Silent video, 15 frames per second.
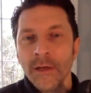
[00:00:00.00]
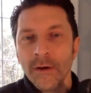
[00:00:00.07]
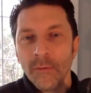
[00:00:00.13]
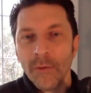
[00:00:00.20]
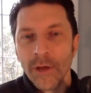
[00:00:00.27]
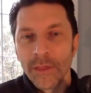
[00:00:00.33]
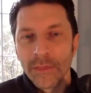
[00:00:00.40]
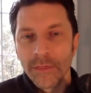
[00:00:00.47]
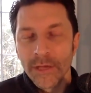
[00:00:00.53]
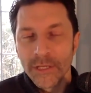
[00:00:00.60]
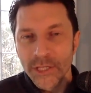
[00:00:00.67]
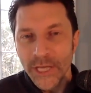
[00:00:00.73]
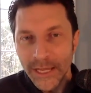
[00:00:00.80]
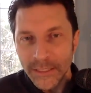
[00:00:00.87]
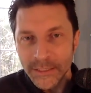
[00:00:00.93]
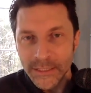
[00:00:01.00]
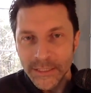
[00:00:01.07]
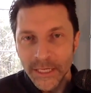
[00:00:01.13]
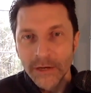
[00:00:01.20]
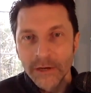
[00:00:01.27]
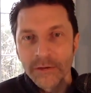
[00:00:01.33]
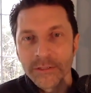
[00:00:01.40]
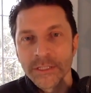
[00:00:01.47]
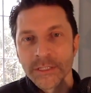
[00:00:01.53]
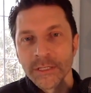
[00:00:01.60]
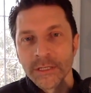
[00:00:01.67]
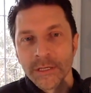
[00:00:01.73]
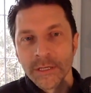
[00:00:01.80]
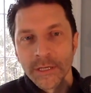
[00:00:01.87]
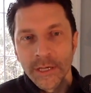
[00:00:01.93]
with Jack Sears
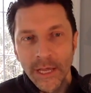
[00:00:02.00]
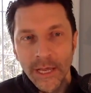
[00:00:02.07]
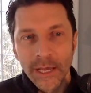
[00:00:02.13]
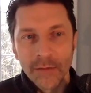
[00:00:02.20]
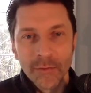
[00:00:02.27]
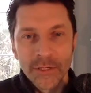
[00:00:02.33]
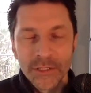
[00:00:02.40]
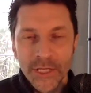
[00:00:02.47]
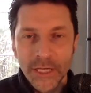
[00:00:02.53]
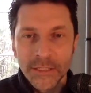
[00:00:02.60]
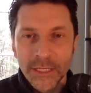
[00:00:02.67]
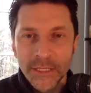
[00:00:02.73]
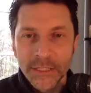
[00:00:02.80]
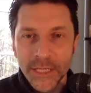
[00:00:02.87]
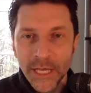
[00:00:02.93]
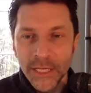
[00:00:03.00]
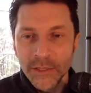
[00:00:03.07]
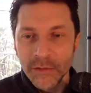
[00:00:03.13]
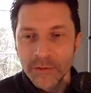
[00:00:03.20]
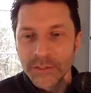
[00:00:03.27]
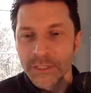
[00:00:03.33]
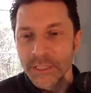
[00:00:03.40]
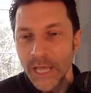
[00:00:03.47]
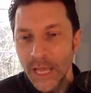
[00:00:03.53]
and with JT Daniels,